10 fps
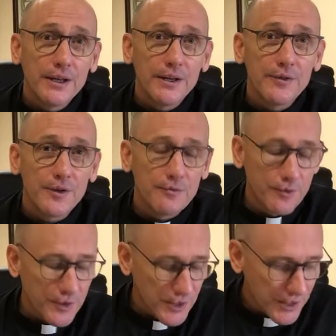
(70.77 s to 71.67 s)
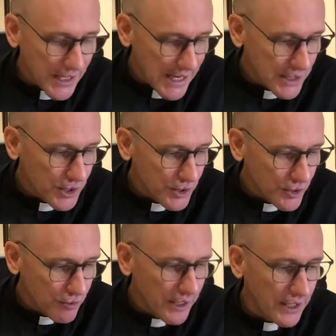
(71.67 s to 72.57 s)
and then verses 8 to
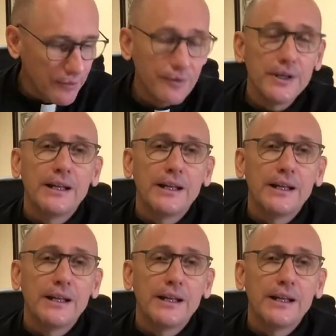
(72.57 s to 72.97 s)
12,